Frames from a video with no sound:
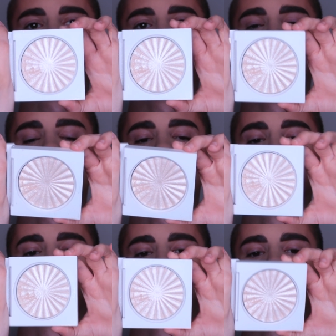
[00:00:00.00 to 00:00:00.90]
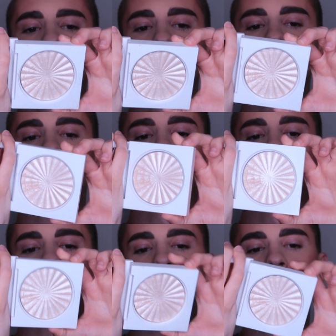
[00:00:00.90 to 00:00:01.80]
is a Nikki Tutorials
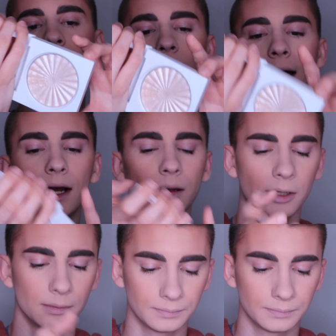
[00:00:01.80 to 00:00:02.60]
Ofra collab.